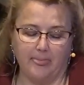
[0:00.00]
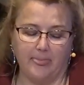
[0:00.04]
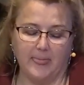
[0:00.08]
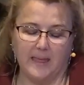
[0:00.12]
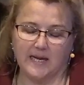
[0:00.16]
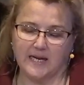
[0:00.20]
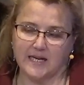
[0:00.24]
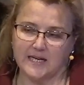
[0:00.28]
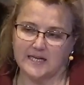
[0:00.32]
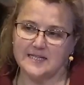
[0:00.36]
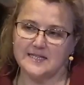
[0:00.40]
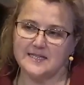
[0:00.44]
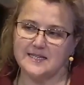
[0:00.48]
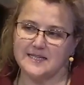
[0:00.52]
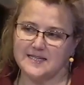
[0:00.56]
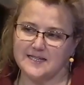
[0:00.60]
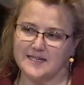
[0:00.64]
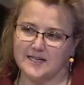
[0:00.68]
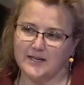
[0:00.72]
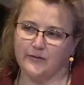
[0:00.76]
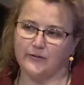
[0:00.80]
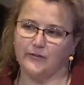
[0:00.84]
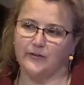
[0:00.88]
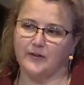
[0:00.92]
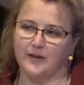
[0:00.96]
The
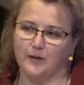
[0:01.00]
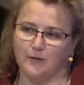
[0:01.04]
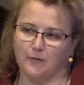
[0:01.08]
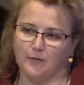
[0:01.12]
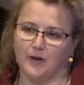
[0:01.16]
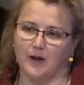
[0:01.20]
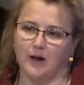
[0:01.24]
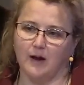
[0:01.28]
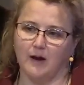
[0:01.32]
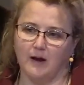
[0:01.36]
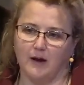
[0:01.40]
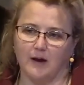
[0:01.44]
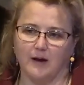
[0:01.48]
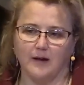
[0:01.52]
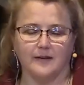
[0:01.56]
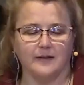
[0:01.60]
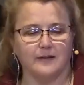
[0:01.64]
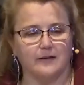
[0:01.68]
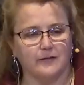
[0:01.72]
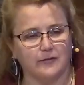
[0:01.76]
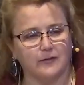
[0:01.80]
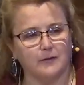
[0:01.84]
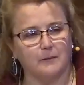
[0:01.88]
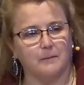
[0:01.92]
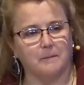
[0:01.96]
consistency of God
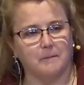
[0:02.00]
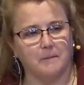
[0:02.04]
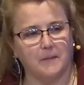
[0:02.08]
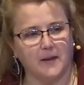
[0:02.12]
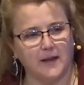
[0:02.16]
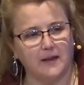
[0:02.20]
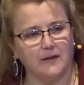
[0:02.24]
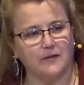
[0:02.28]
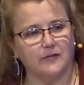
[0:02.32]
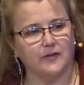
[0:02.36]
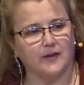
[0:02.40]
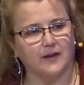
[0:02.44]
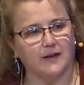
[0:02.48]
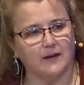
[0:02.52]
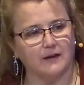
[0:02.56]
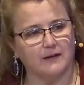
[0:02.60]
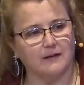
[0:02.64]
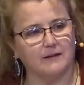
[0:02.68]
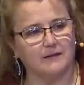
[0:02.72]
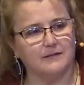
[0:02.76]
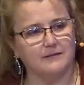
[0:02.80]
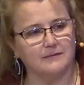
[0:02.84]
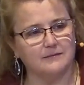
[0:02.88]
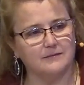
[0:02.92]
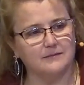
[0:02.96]
is amazing
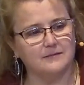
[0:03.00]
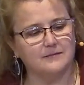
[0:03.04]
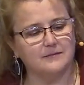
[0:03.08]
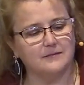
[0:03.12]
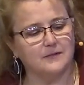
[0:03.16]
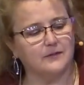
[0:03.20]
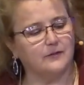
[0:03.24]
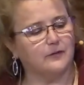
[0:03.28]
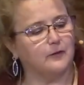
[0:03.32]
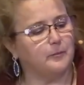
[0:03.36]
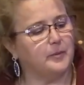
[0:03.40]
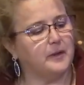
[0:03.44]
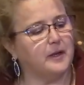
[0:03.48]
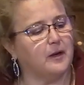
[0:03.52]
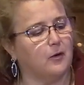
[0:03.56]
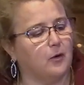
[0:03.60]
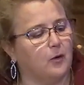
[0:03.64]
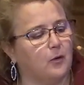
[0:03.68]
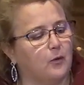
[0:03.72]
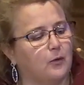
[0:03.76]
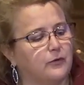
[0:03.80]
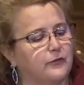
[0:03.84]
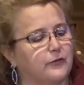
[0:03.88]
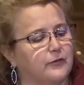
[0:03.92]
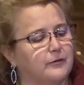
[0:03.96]
to
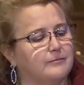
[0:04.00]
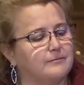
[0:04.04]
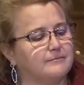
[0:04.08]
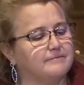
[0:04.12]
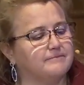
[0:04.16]
behold.